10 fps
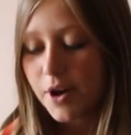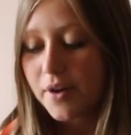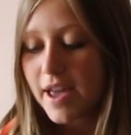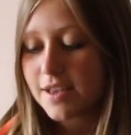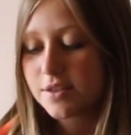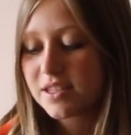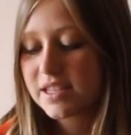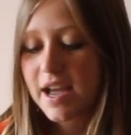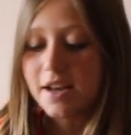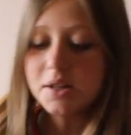Okay, so
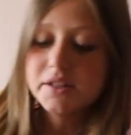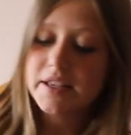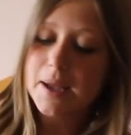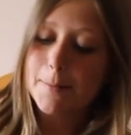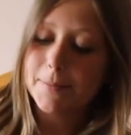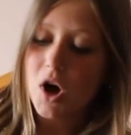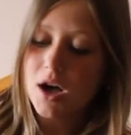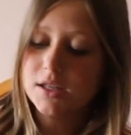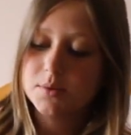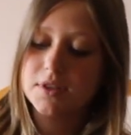this kind of looks like a
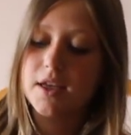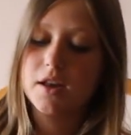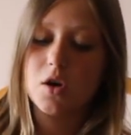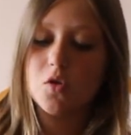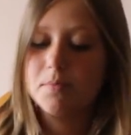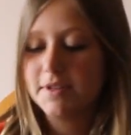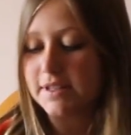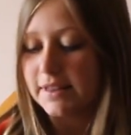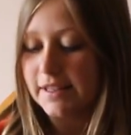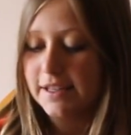box with like an open
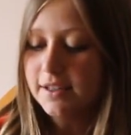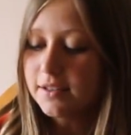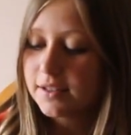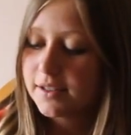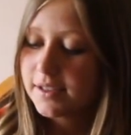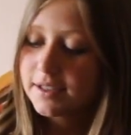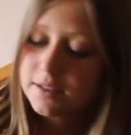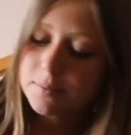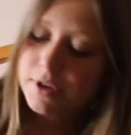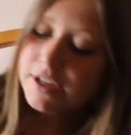lid.
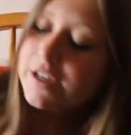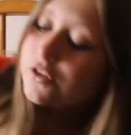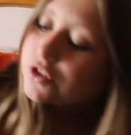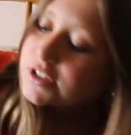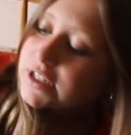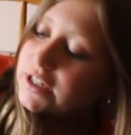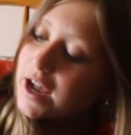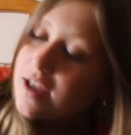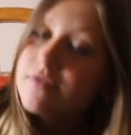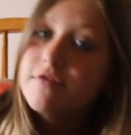It's pretty interesting.
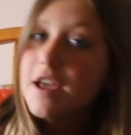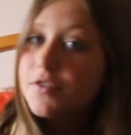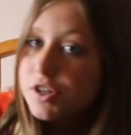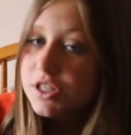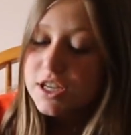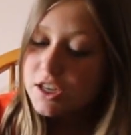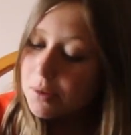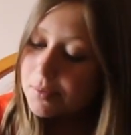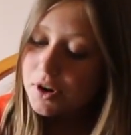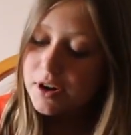I have never seen
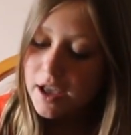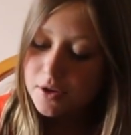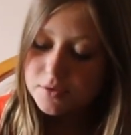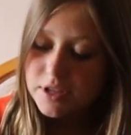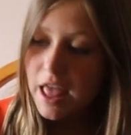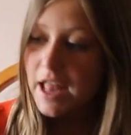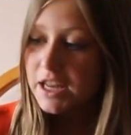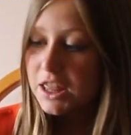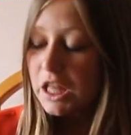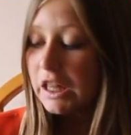a birdhouse
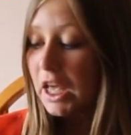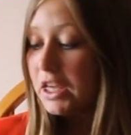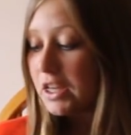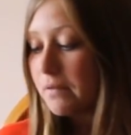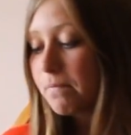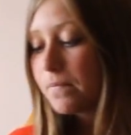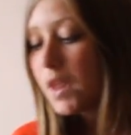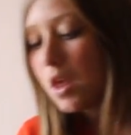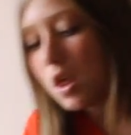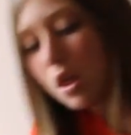anything like it.
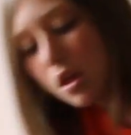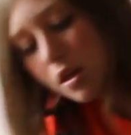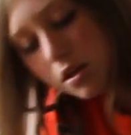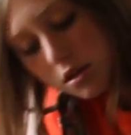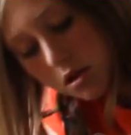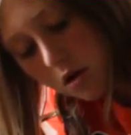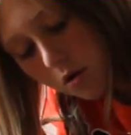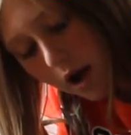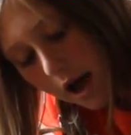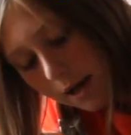
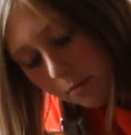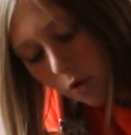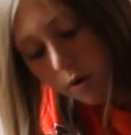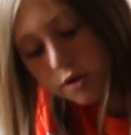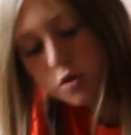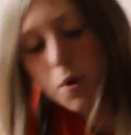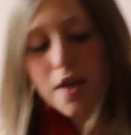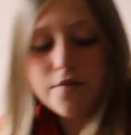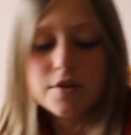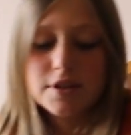So I'm going to
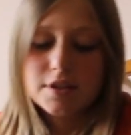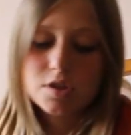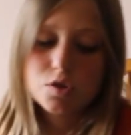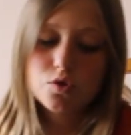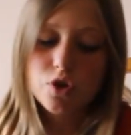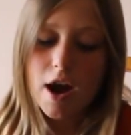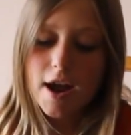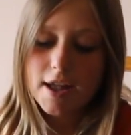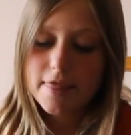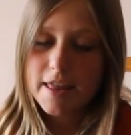wait for this to
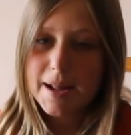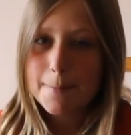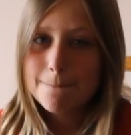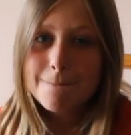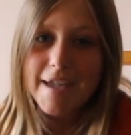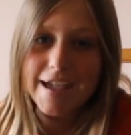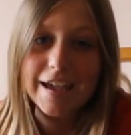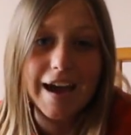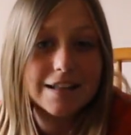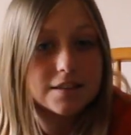dry, and then I
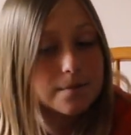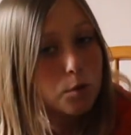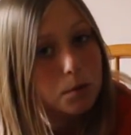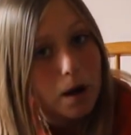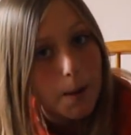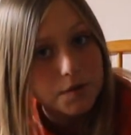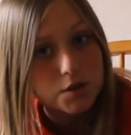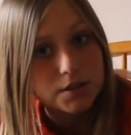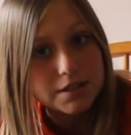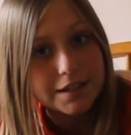may add some more
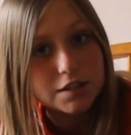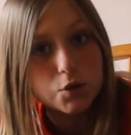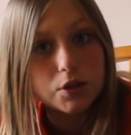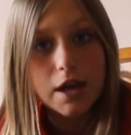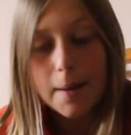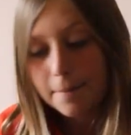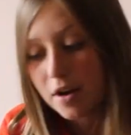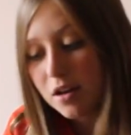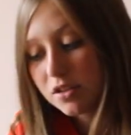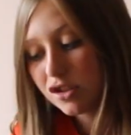popsicle sticks to it. I'm
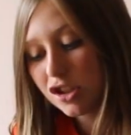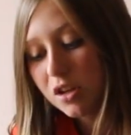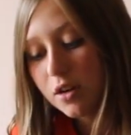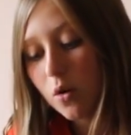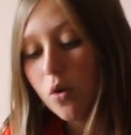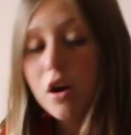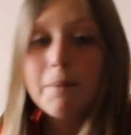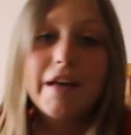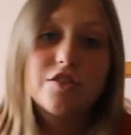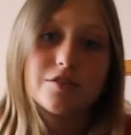not sure, or
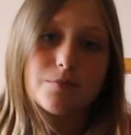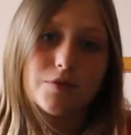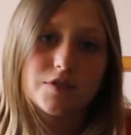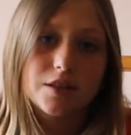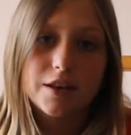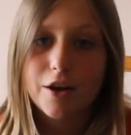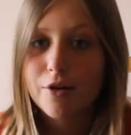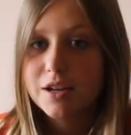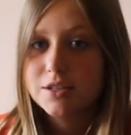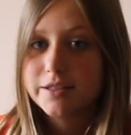I might just move to the
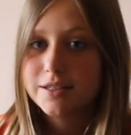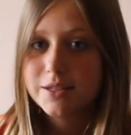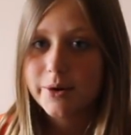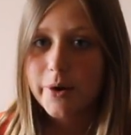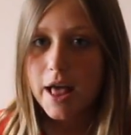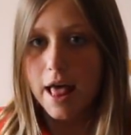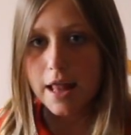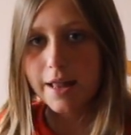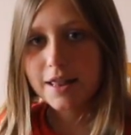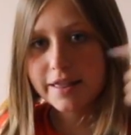decorations. So
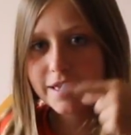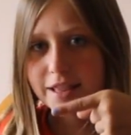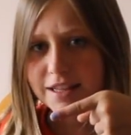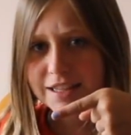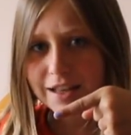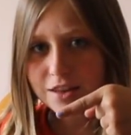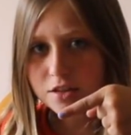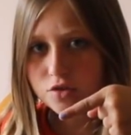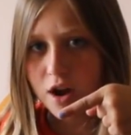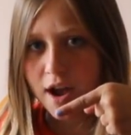let's get
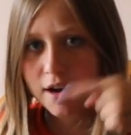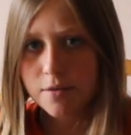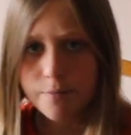this dried.